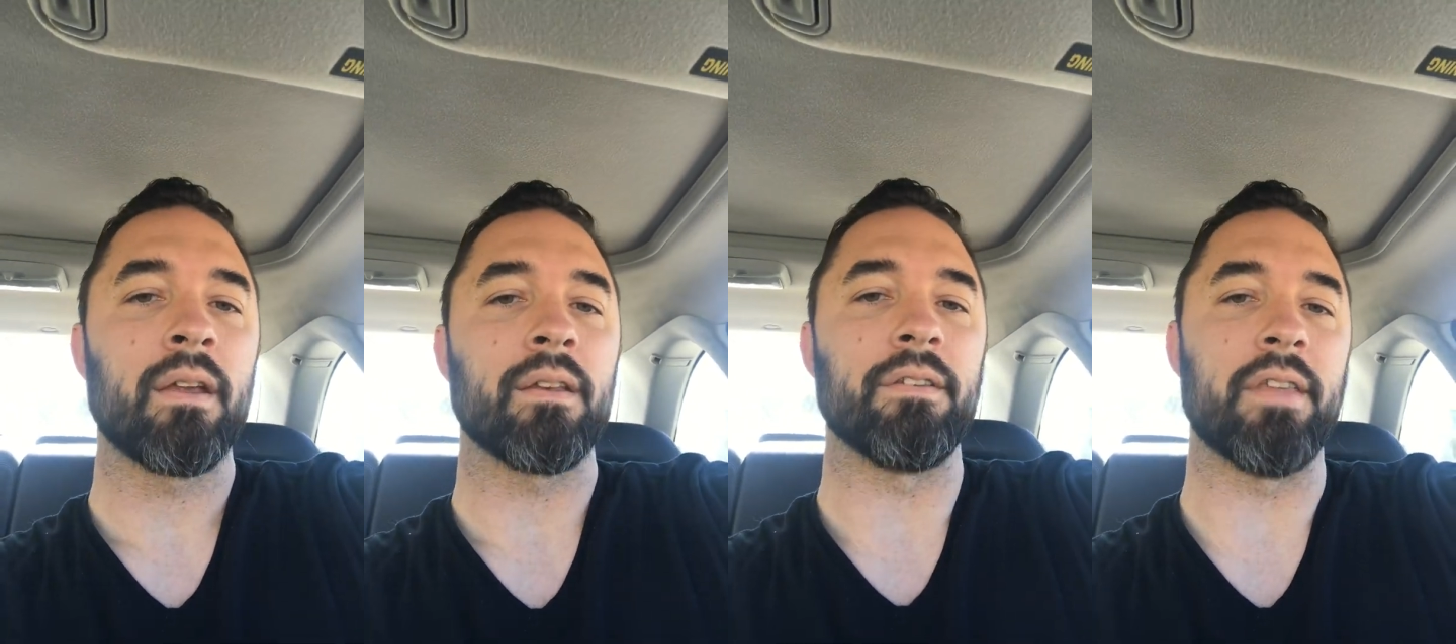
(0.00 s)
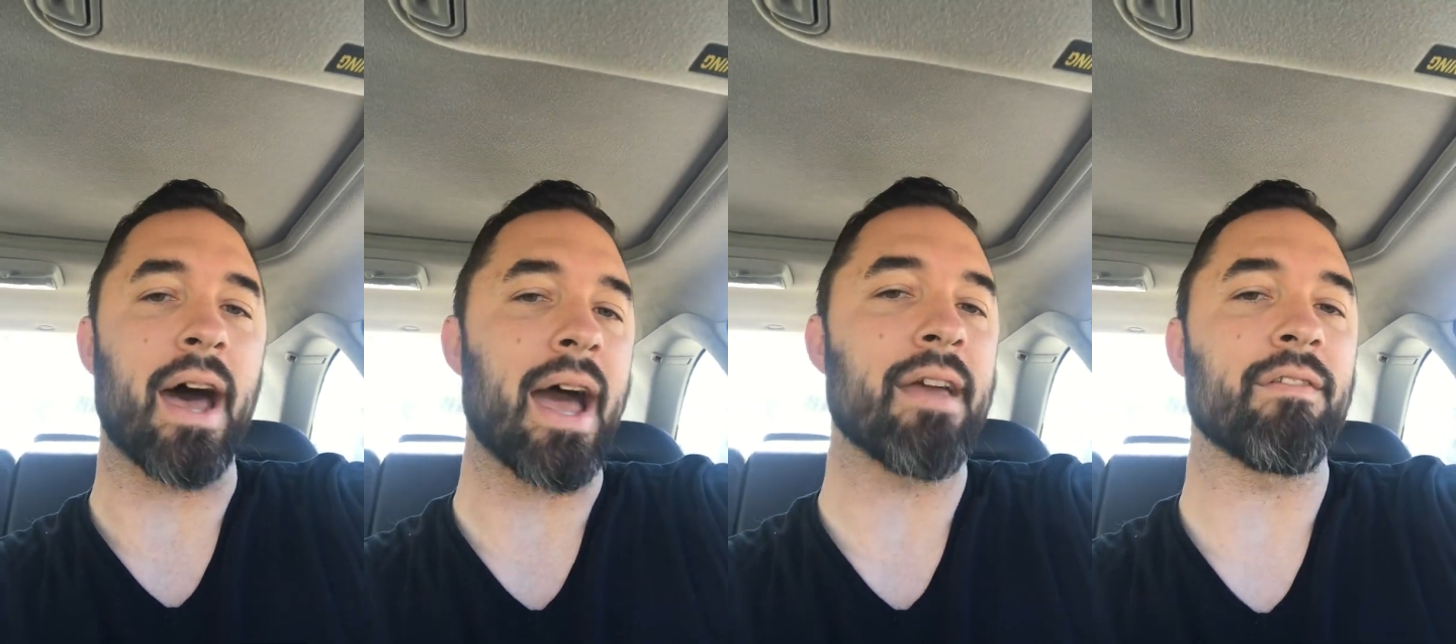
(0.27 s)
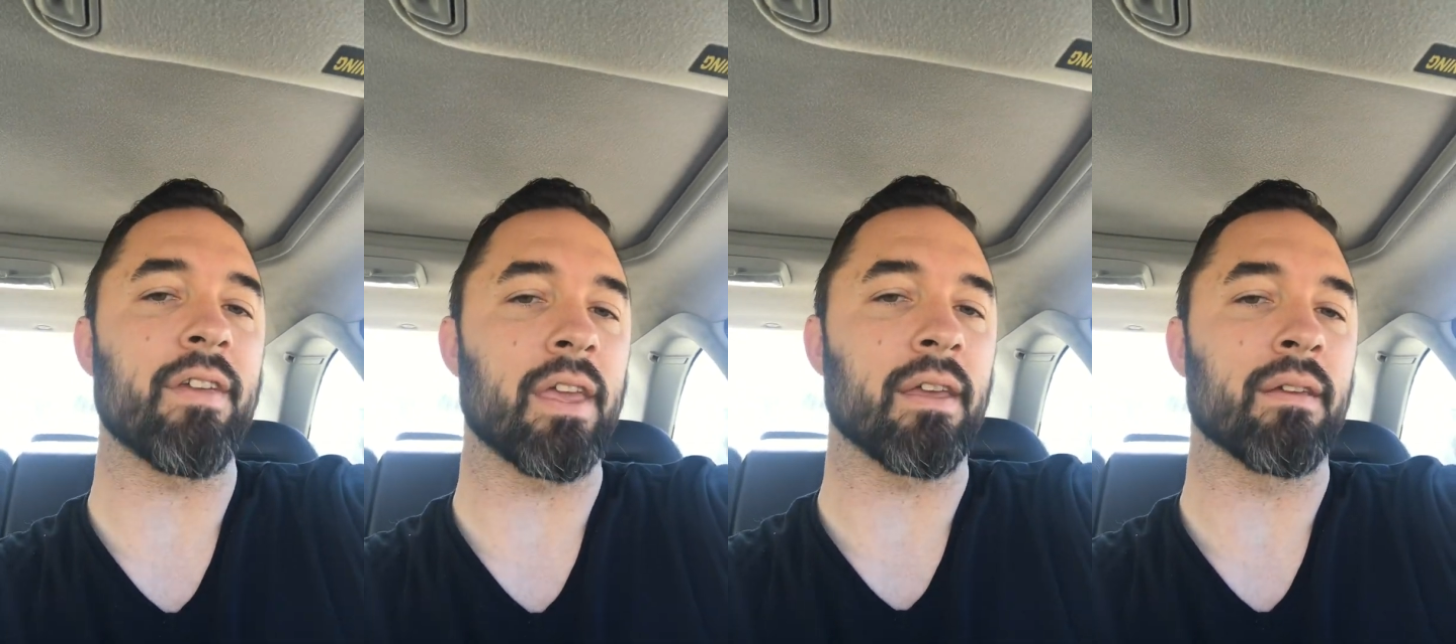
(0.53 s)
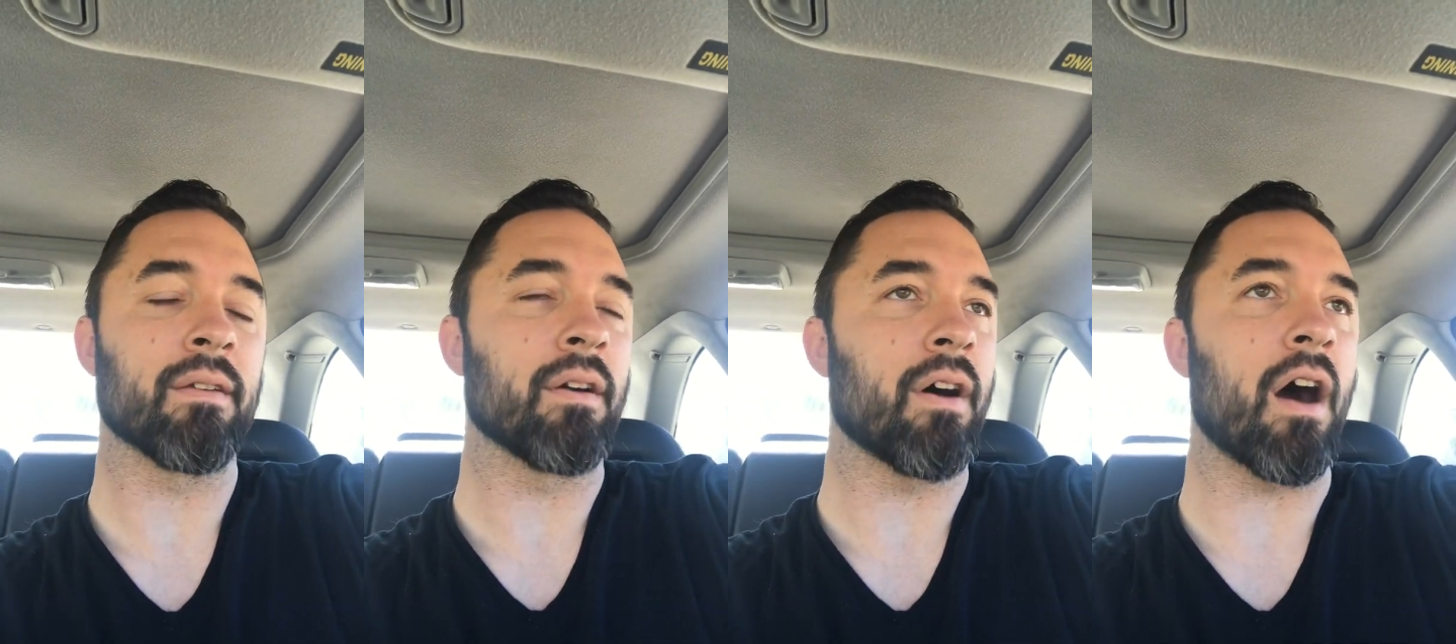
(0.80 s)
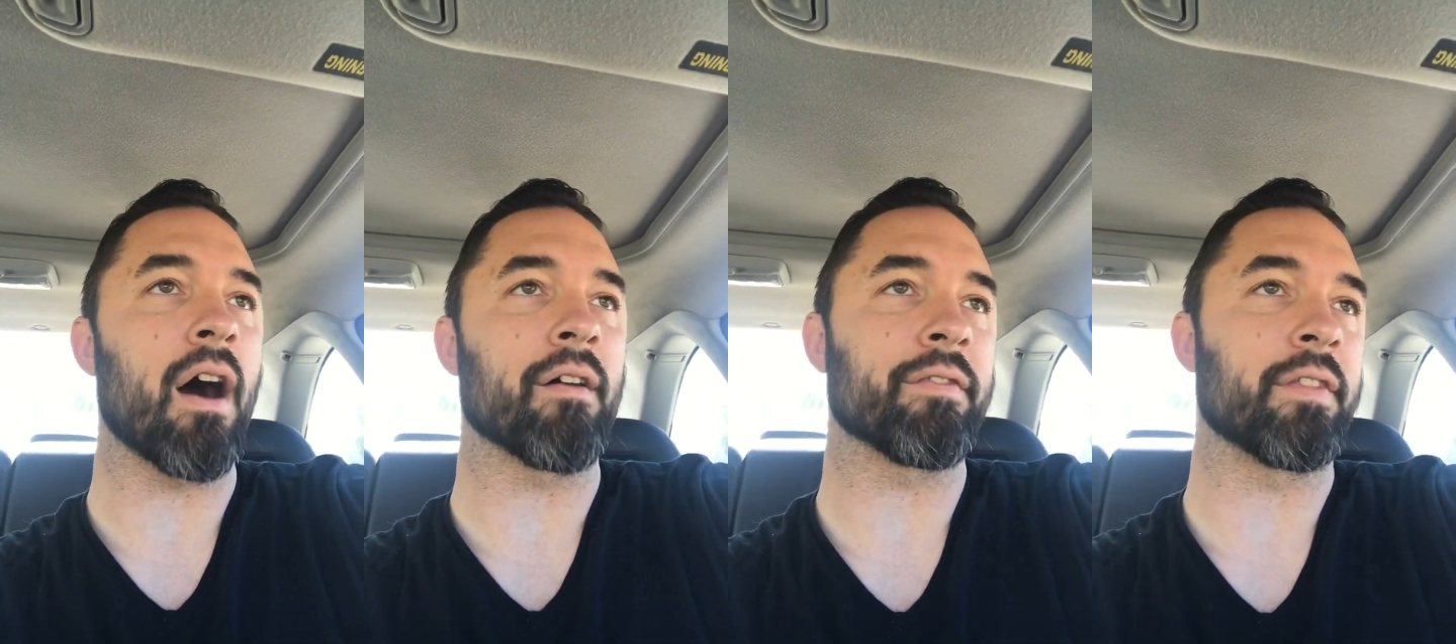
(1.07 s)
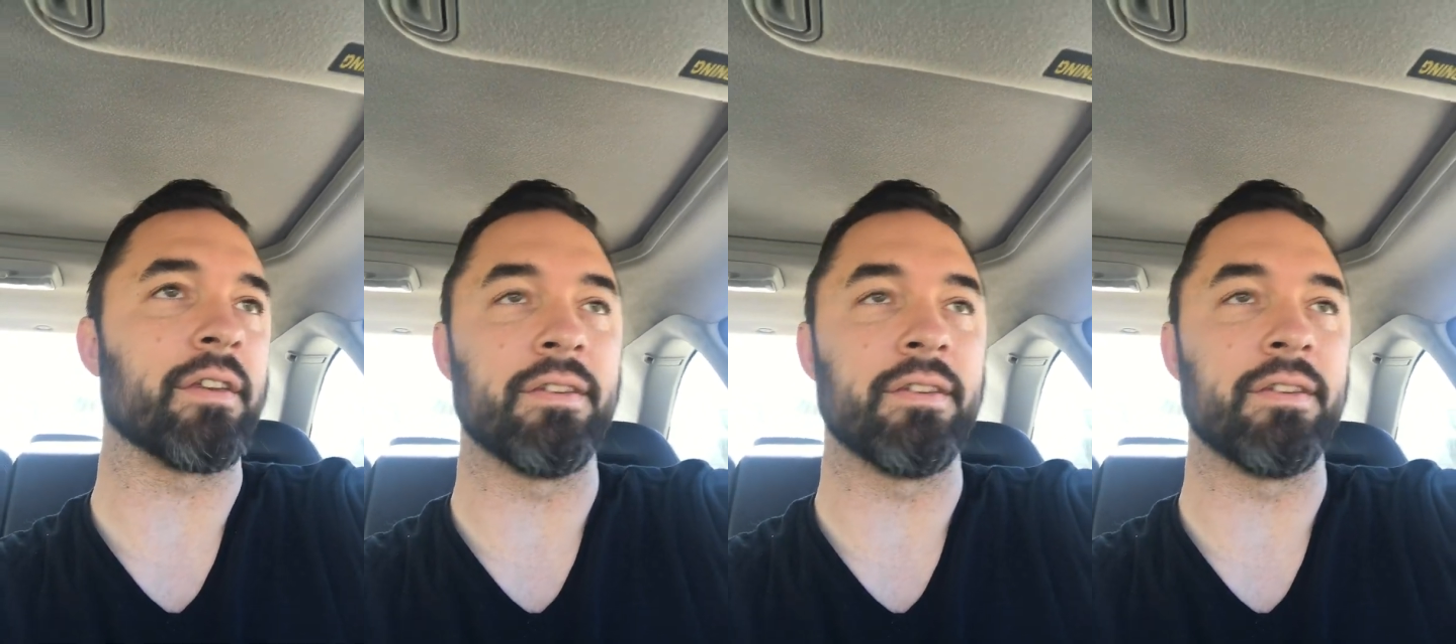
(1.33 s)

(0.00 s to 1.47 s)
diving off the